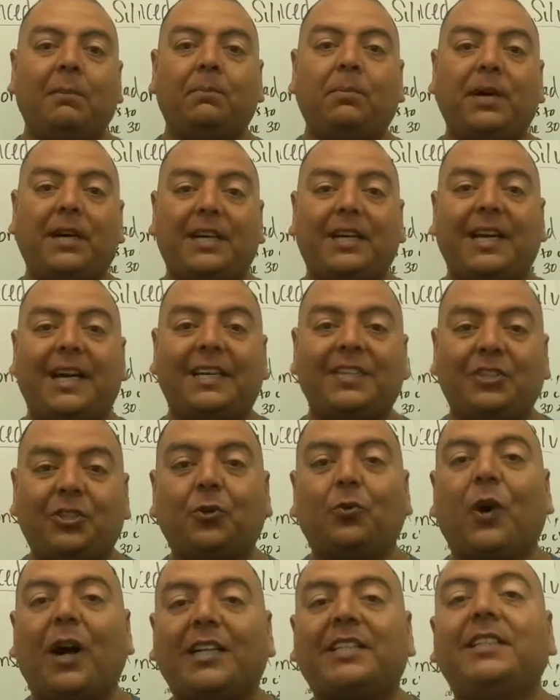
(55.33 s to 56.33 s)
but as
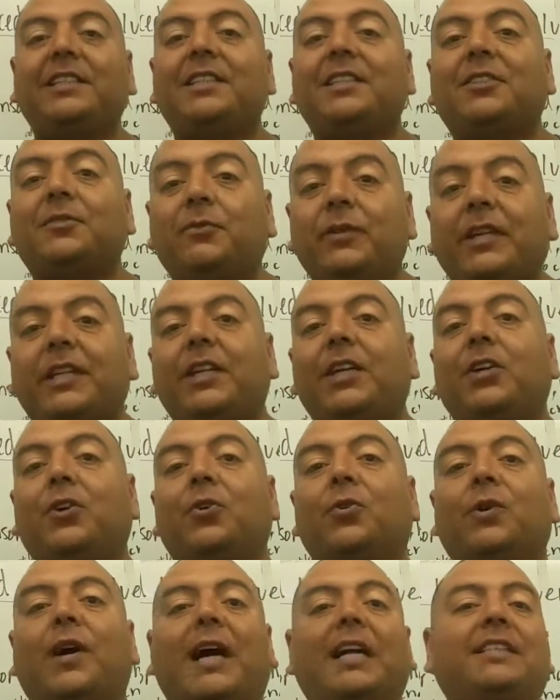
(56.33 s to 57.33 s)
you're watching this
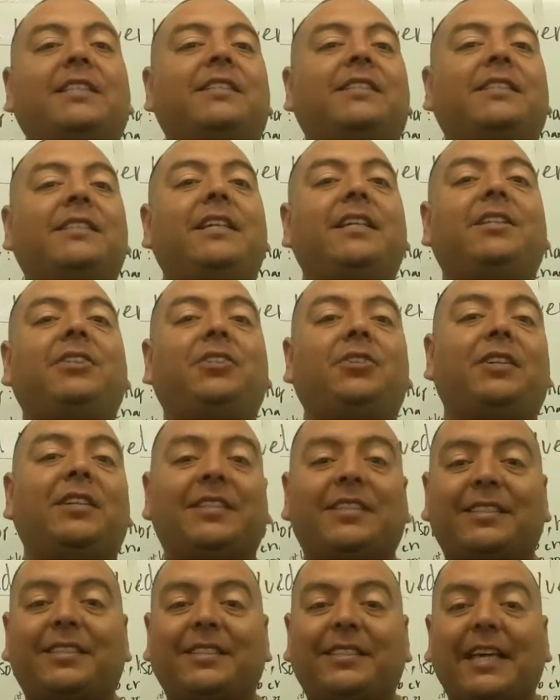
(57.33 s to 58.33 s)
video, I just need you to
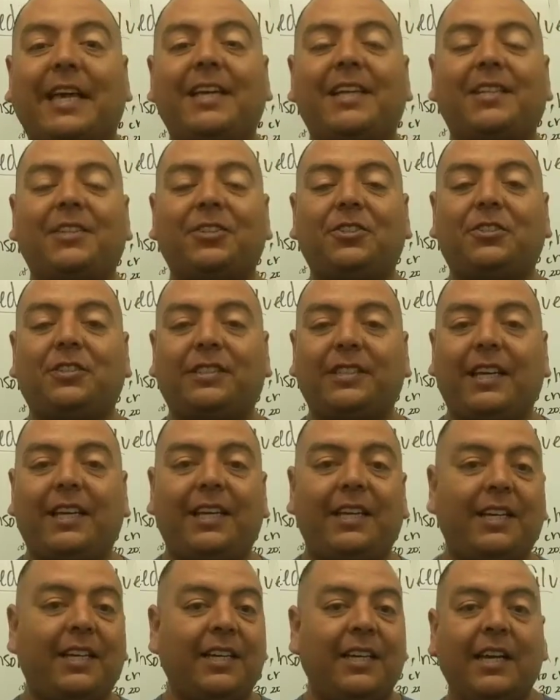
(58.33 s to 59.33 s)
stay in your
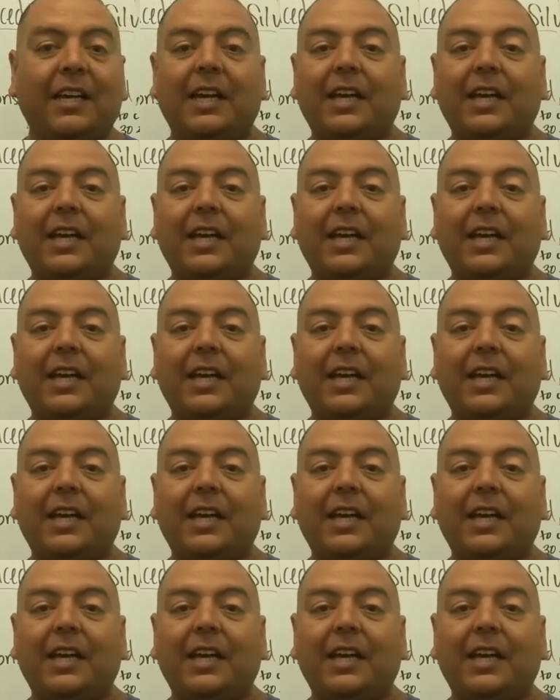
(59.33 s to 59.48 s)
seat.